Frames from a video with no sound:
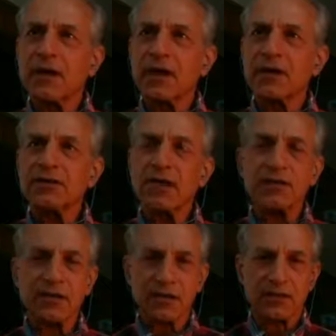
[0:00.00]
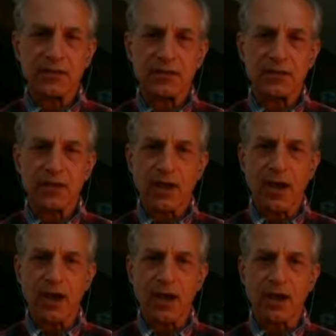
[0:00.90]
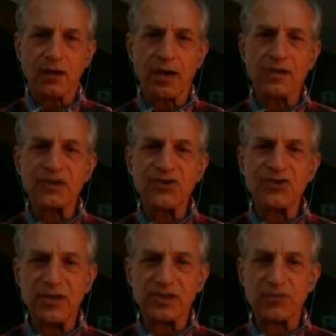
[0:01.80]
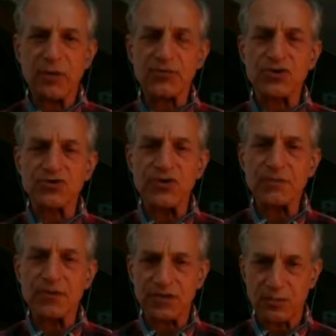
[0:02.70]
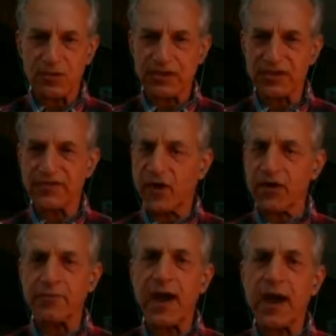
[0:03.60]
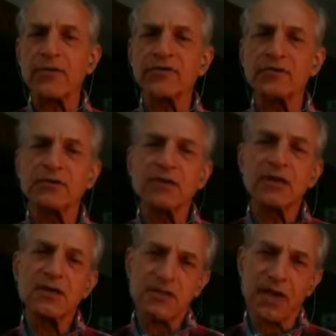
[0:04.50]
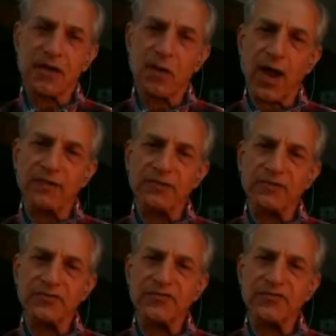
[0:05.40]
conducting addiction interruption treatments with this very powerful psychoactive,